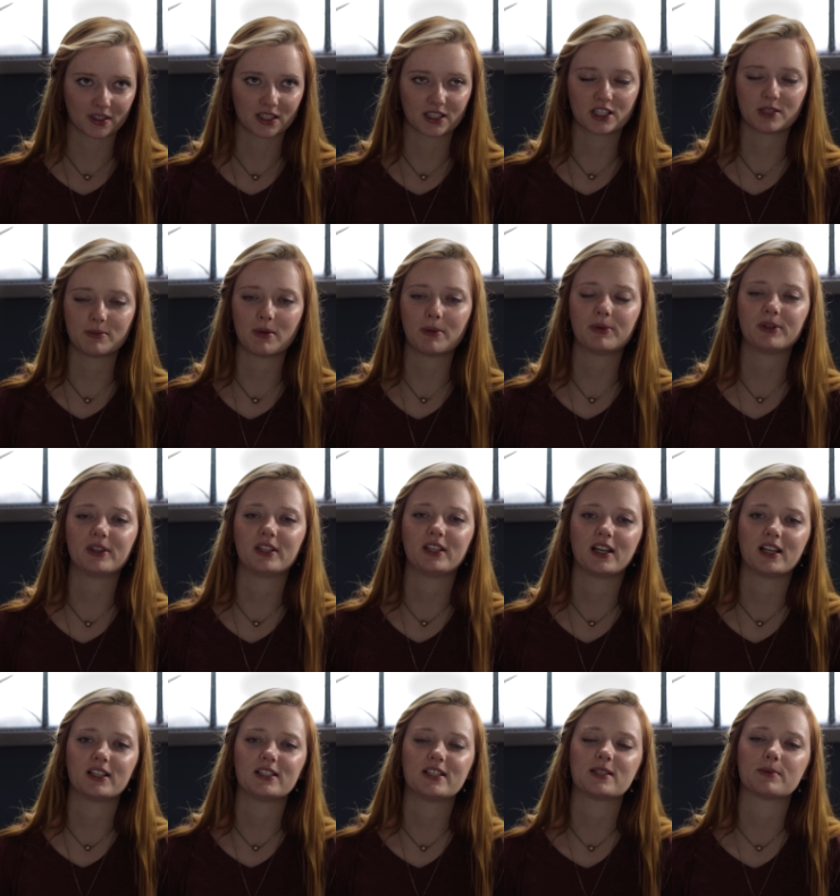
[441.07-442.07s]
Do you remember in the
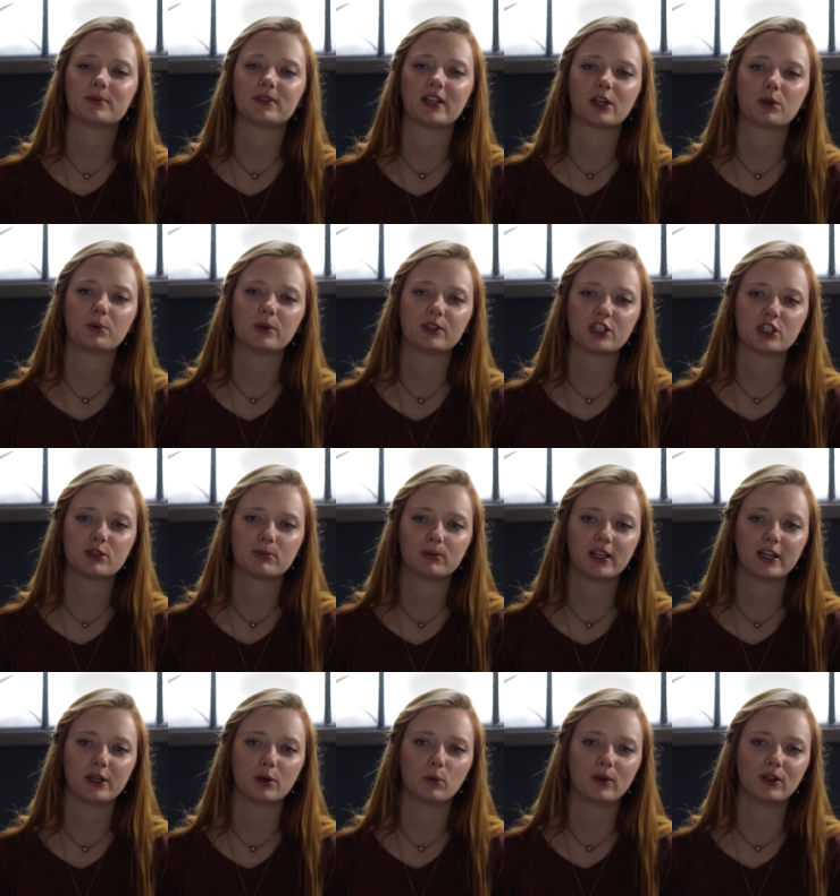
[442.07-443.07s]
90s when that Quidditch
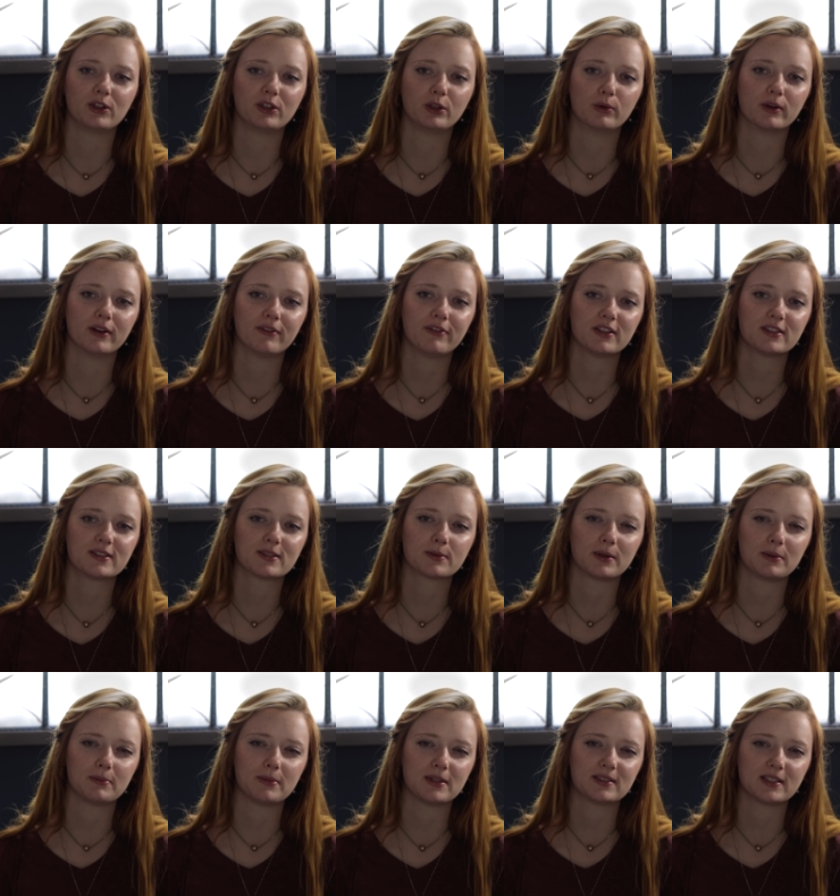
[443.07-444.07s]
player Wilder Griffiths
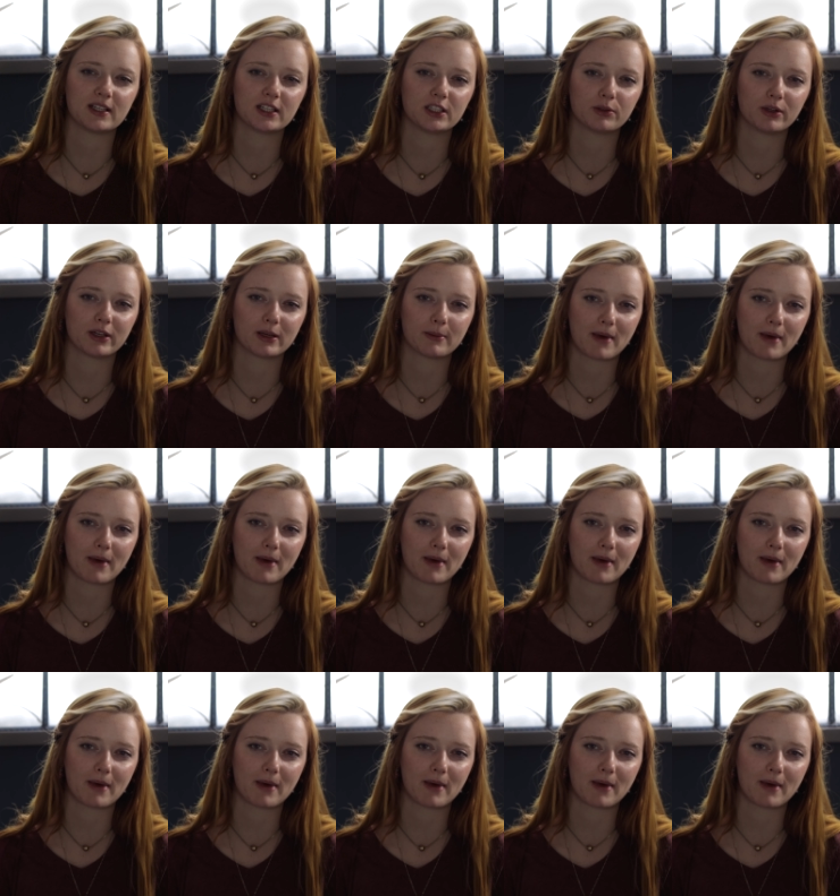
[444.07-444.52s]
went missing during a